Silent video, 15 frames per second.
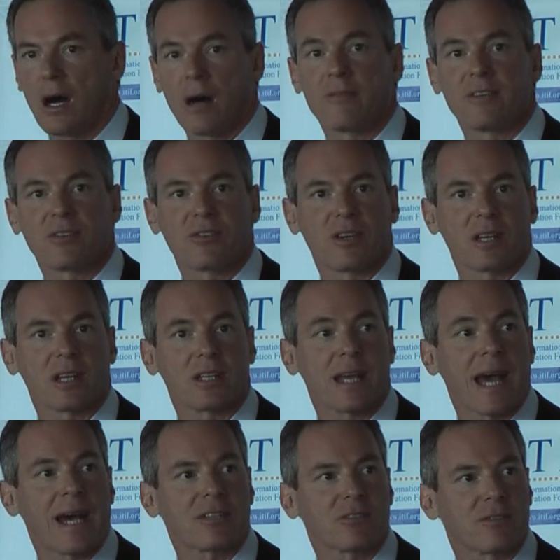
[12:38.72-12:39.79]
obviously a
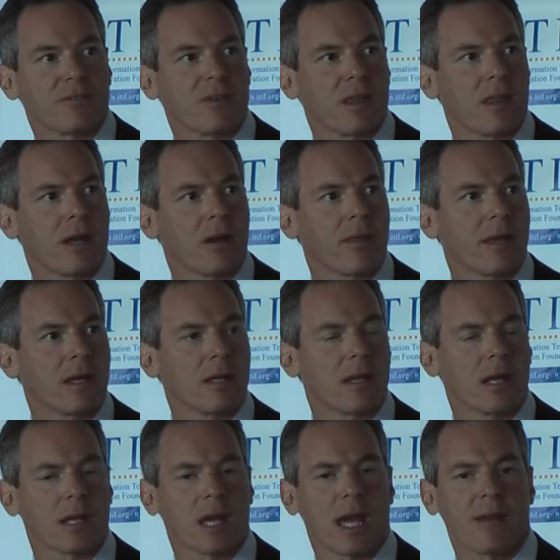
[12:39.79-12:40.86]
catastrophe there
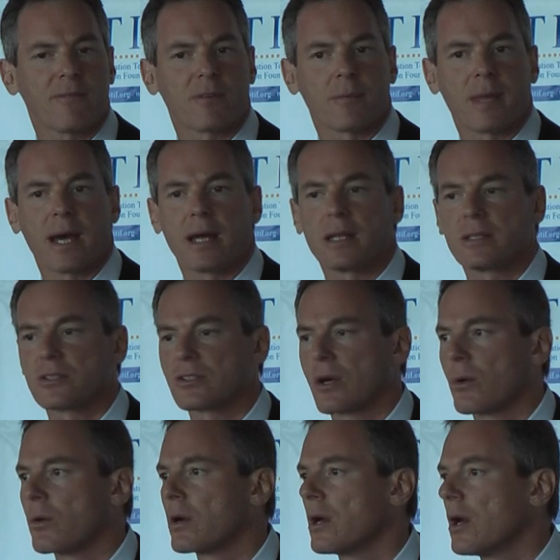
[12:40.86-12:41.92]
that came from that. And
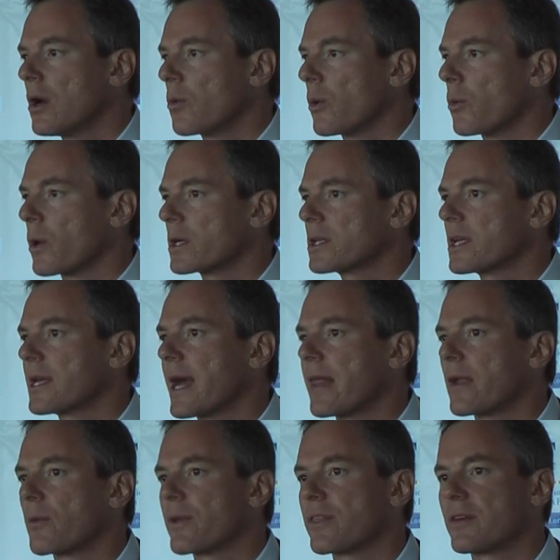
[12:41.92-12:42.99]
so we worked
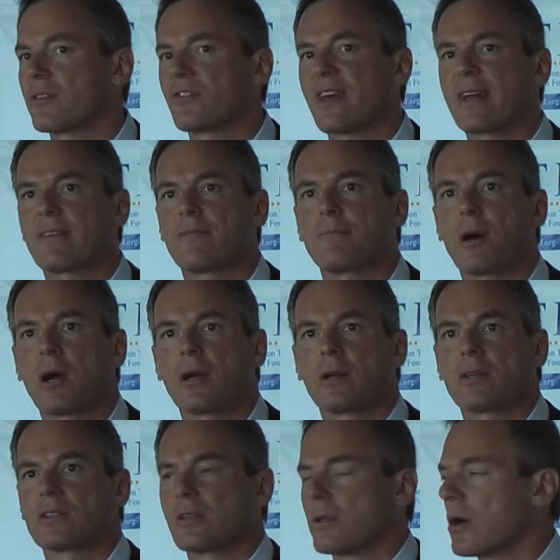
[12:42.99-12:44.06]
together with a set of
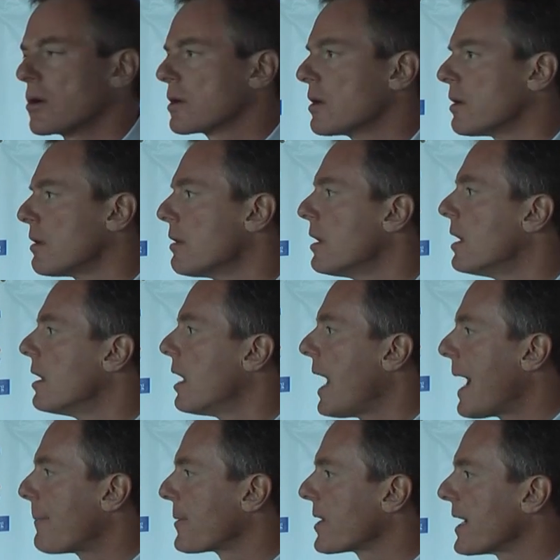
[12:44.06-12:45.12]
partners, local
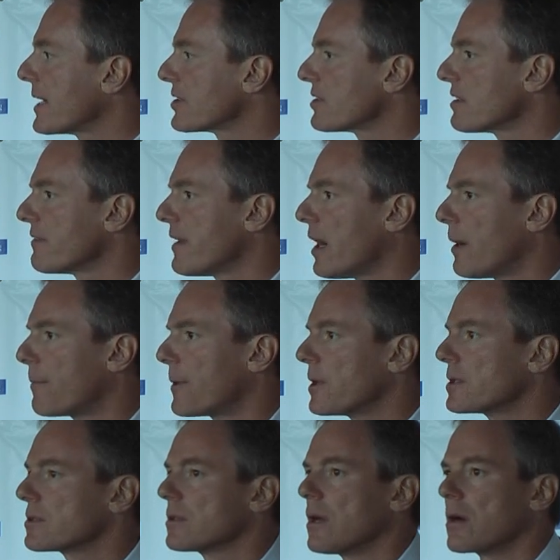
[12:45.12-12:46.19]
application
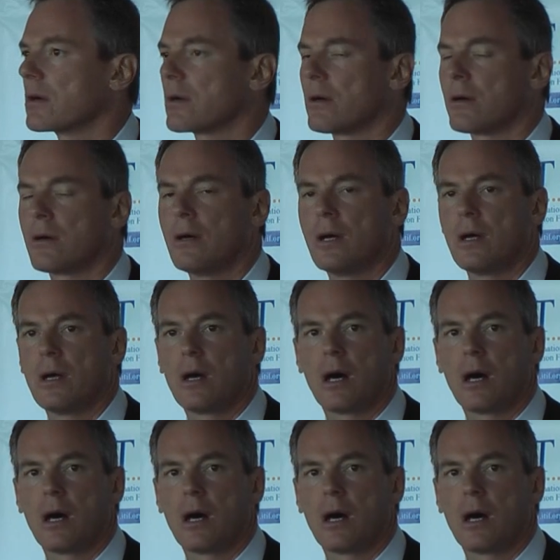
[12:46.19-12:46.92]
developers, local